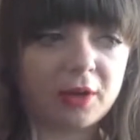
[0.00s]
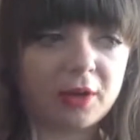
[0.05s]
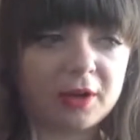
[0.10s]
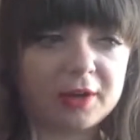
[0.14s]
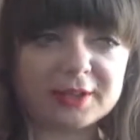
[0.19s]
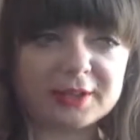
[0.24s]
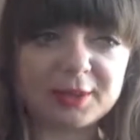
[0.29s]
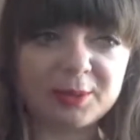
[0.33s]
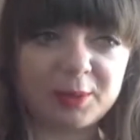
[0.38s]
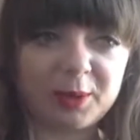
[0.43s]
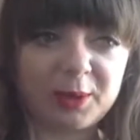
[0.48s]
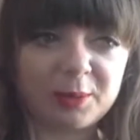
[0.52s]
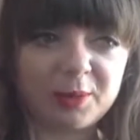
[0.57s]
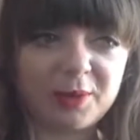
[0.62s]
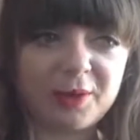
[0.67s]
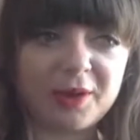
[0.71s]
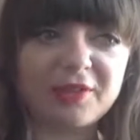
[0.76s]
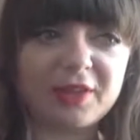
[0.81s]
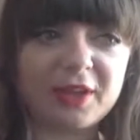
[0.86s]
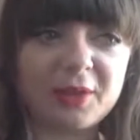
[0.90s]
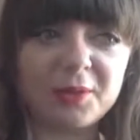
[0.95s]
asking people
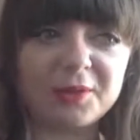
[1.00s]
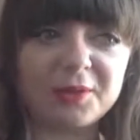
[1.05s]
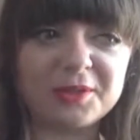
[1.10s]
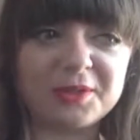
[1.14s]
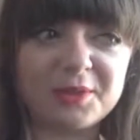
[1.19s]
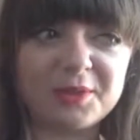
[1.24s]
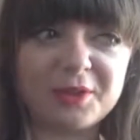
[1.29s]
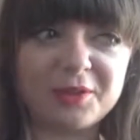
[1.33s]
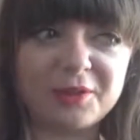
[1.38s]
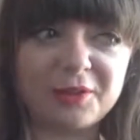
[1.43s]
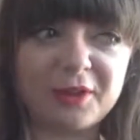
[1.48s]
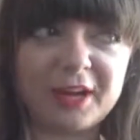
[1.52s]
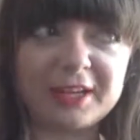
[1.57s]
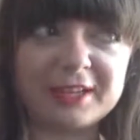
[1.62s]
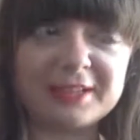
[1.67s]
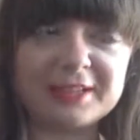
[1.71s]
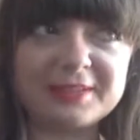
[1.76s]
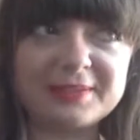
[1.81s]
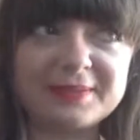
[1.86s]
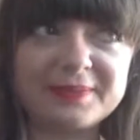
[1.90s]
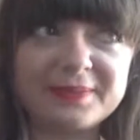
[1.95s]
if they want to be your
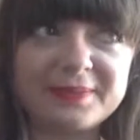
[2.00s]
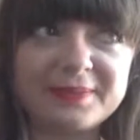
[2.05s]
friend.